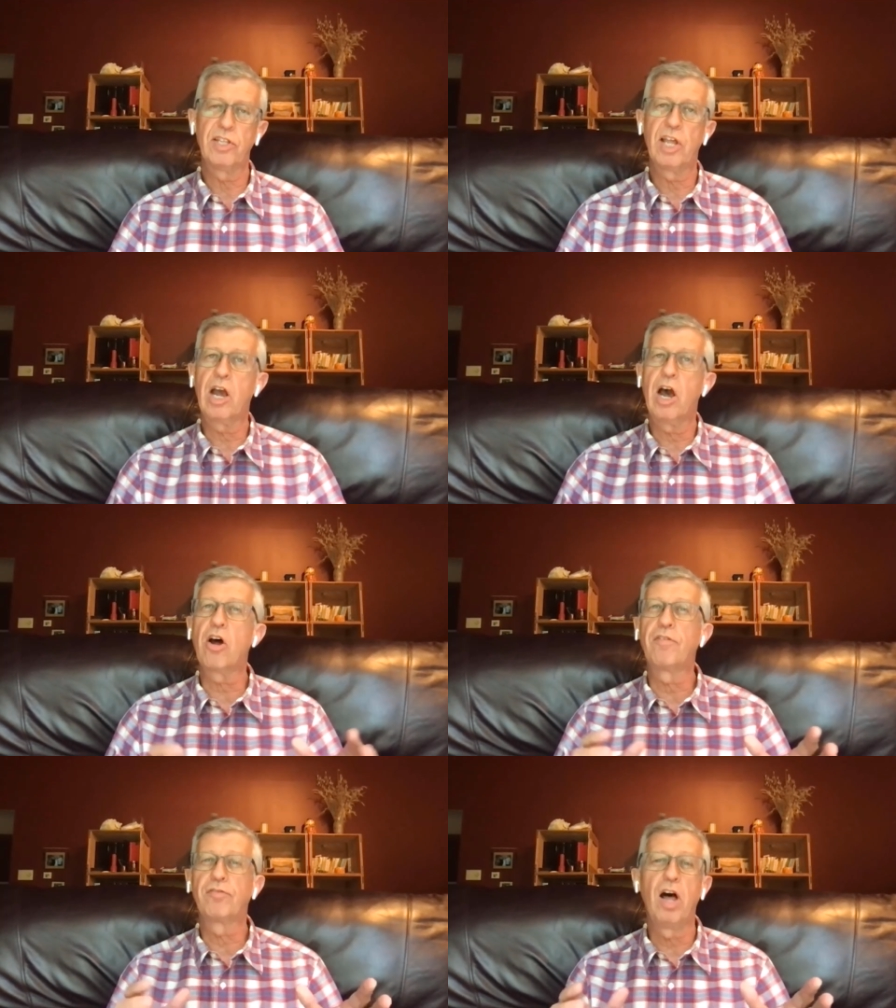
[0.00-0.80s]
And the
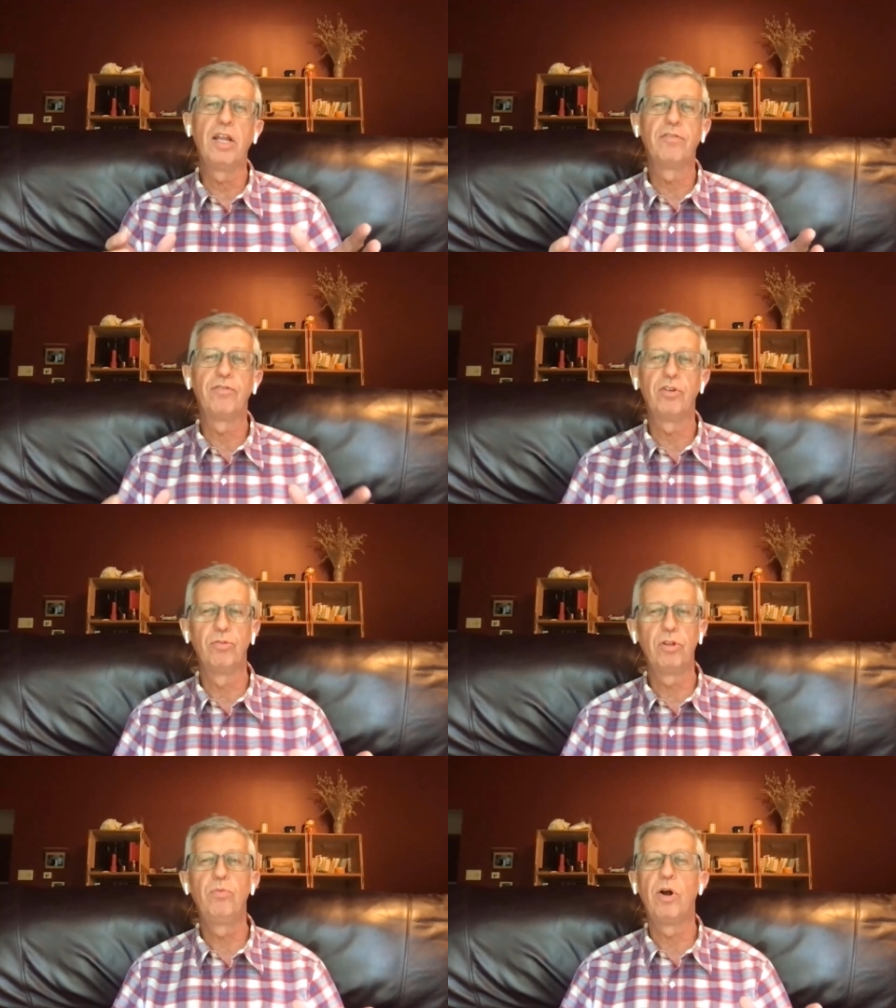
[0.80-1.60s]
cutoff line, if you
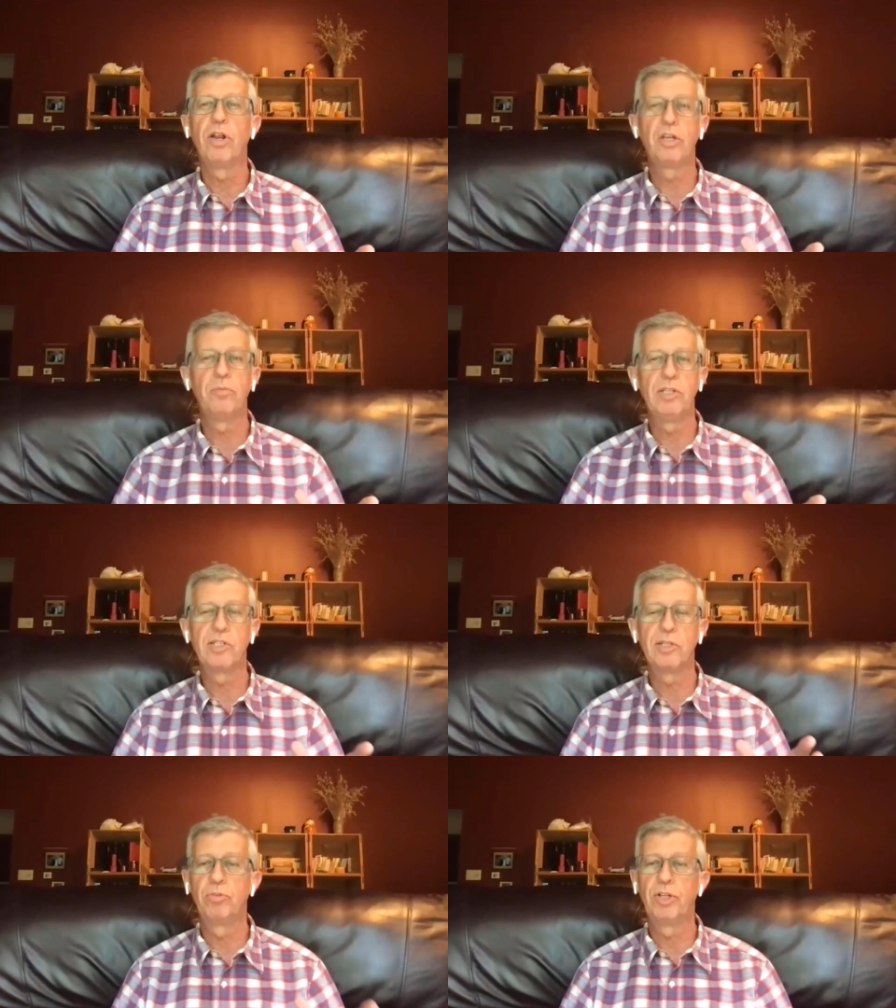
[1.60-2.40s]
really want it to be
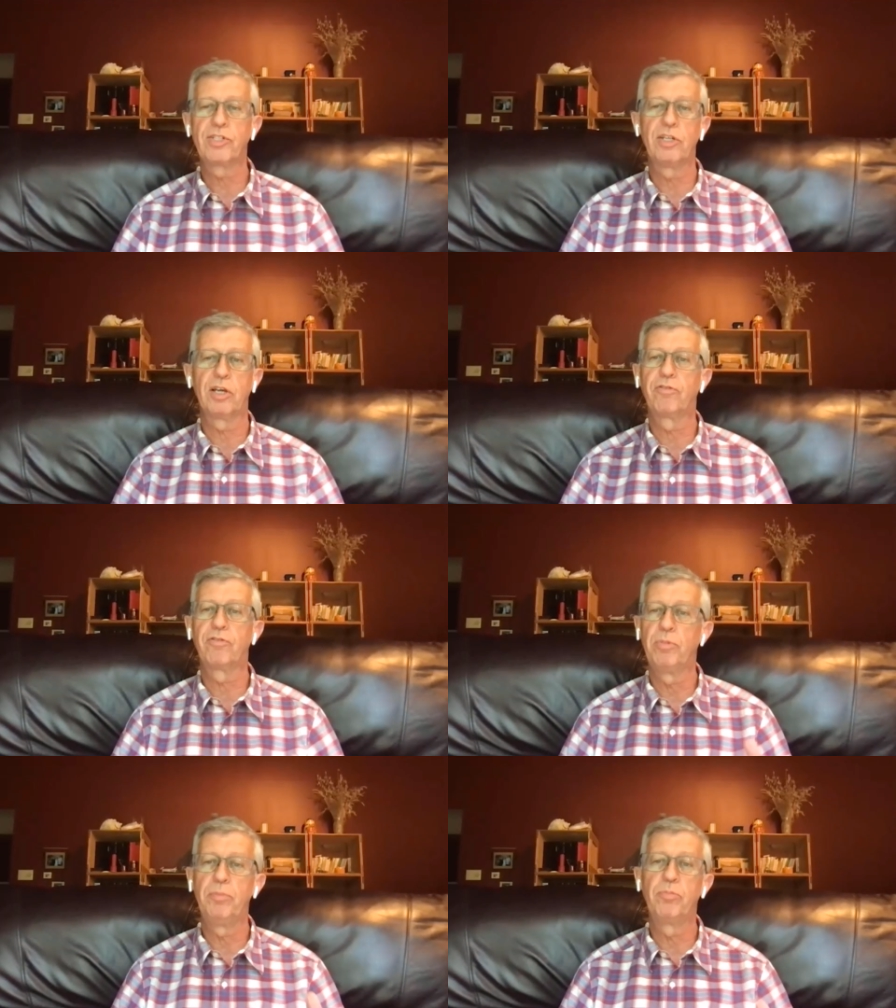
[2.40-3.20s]
simplistic
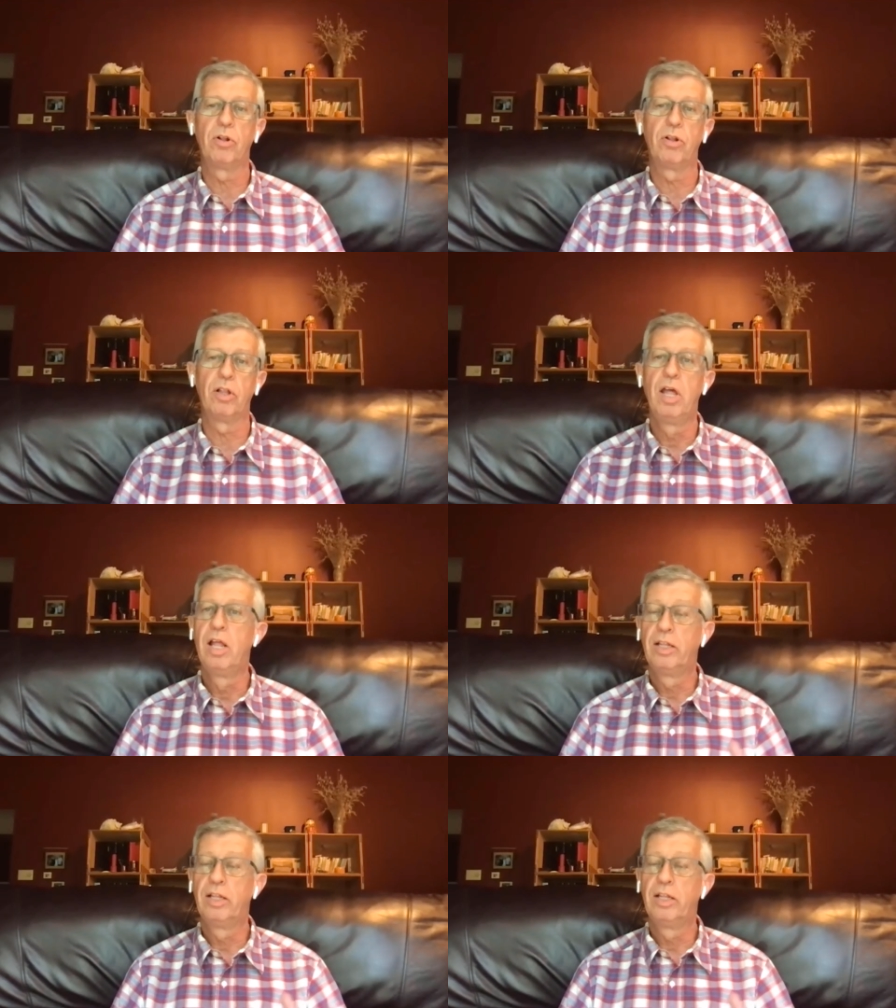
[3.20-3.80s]
for people,